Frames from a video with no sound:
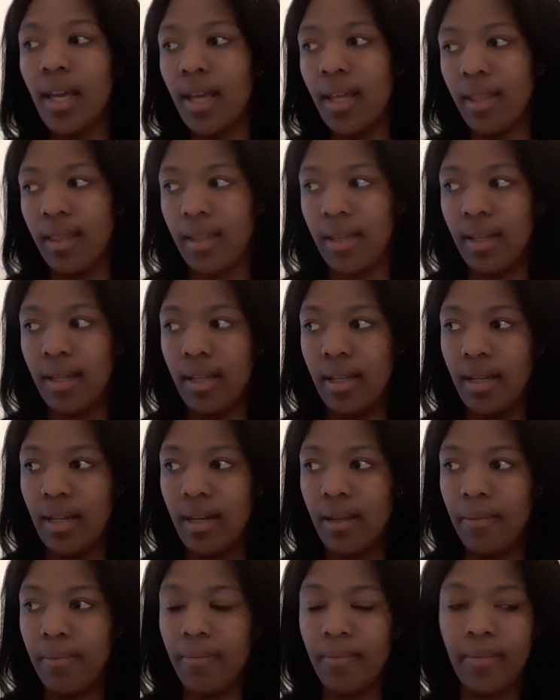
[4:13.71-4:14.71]
And
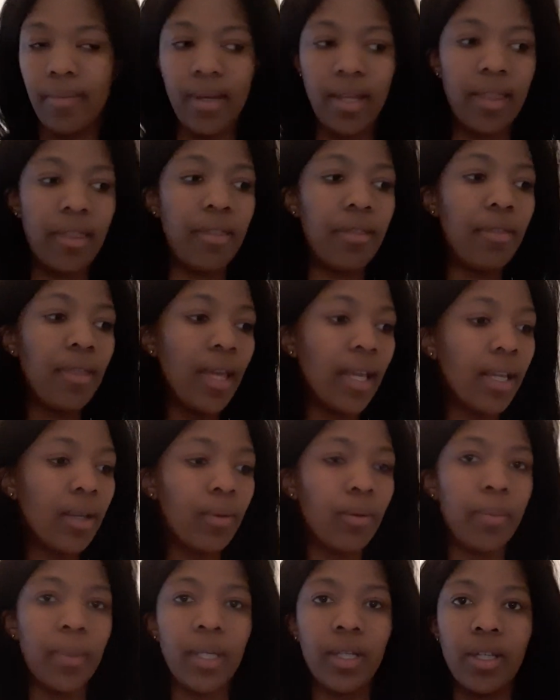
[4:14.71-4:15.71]
then I think it
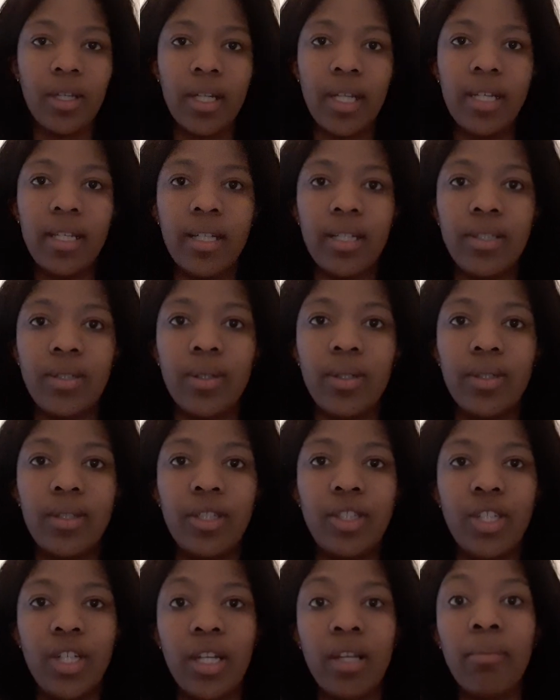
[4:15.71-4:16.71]
would be a good idea to also
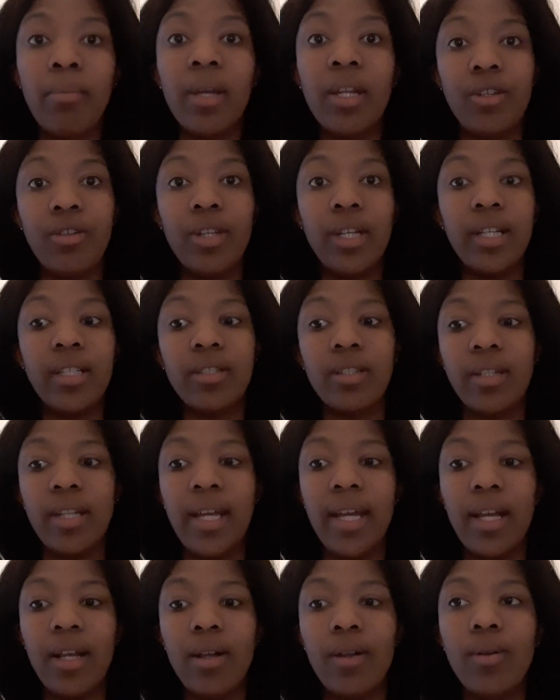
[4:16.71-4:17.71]
check metrics on
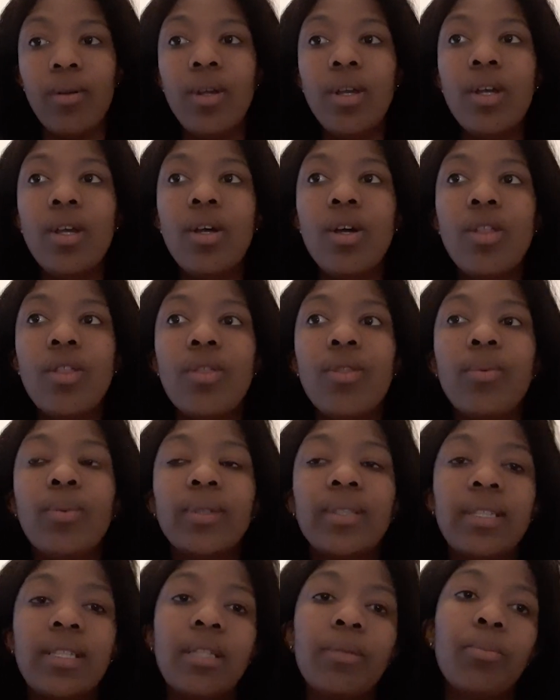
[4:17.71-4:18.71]

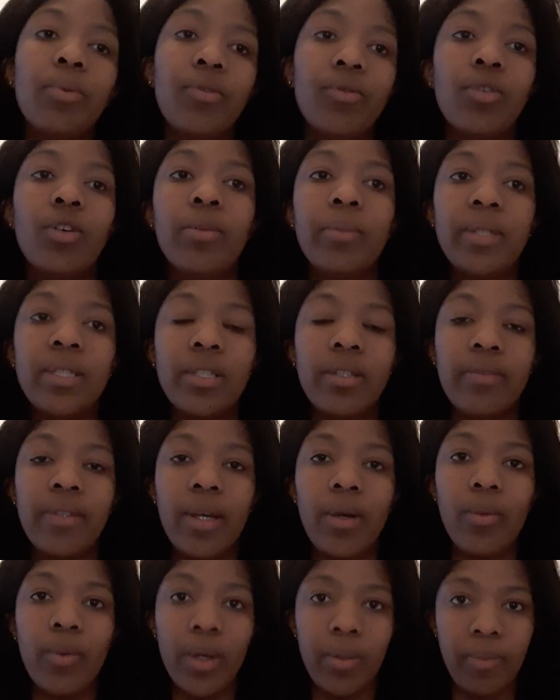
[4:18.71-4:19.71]
what's the performance of
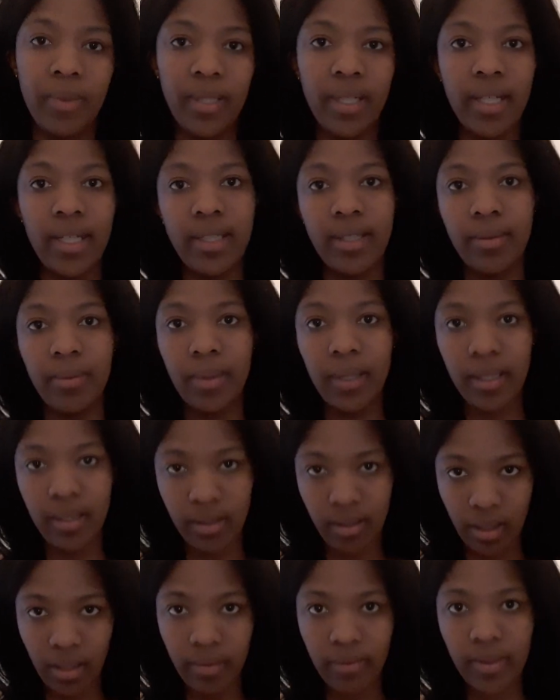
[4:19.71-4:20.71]
that website,
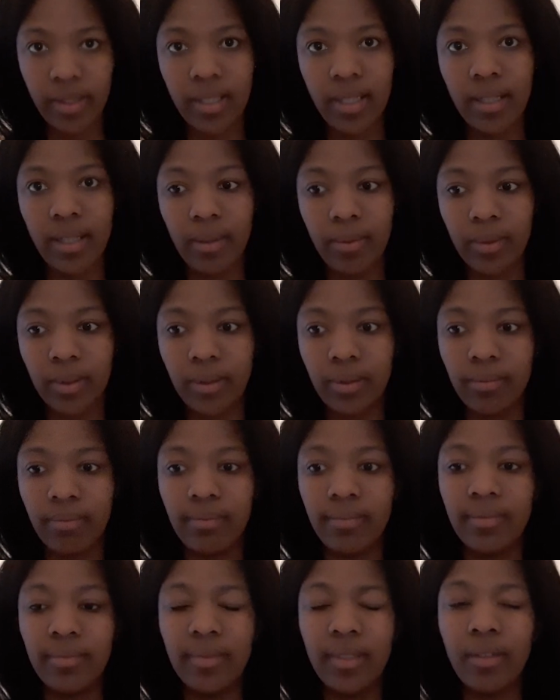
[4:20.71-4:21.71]
because obviously that will,
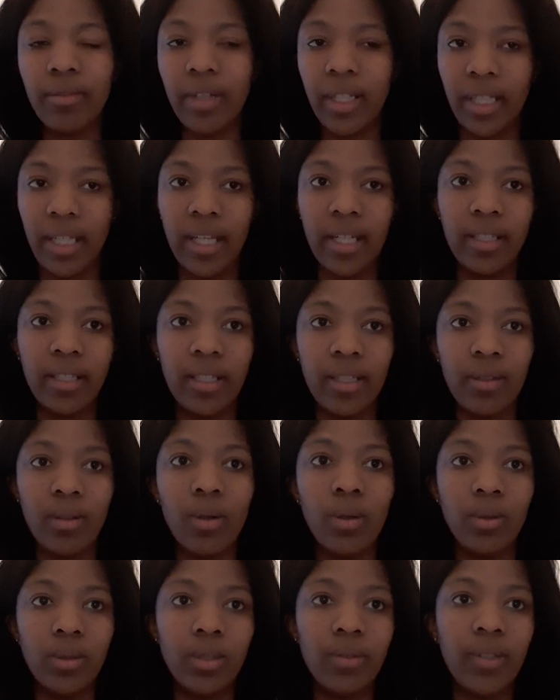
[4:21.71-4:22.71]
if I can get a
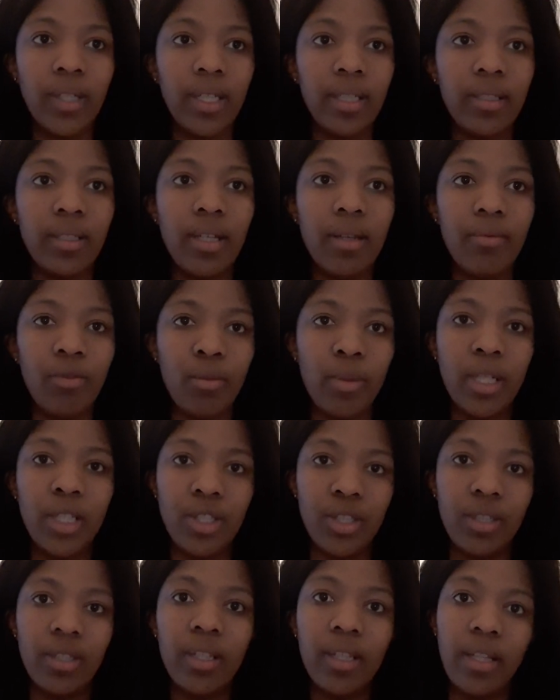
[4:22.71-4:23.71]
hold of that
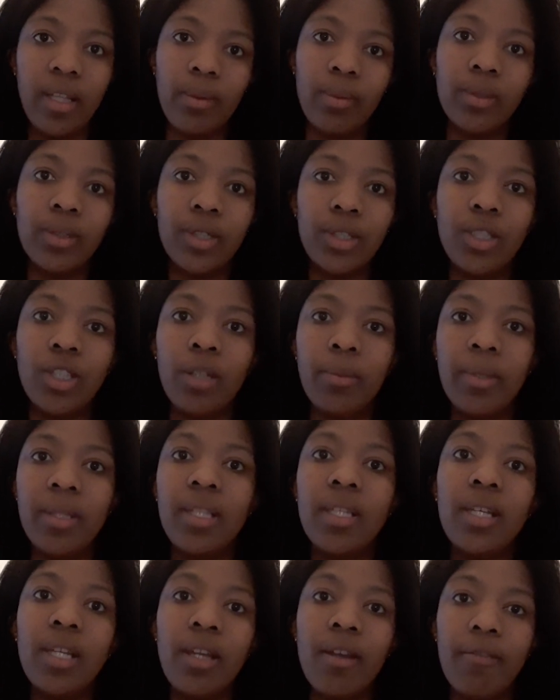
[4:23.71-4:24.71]
information, that will determine
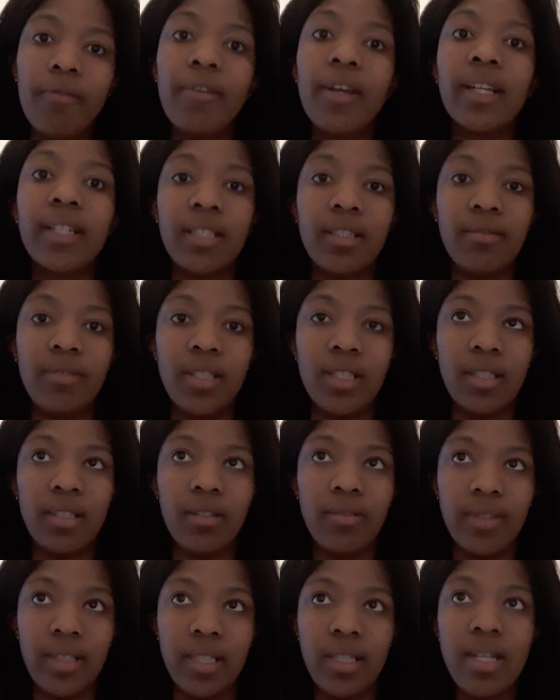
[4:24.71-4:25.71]
the effectiveness
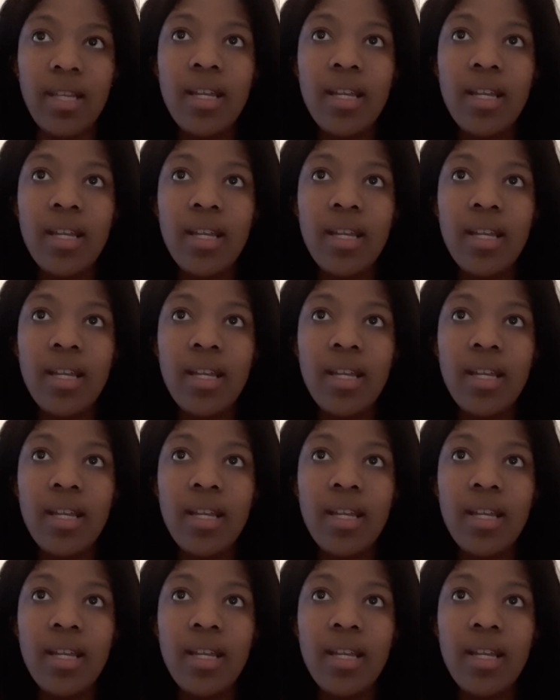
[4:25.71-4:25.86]
of it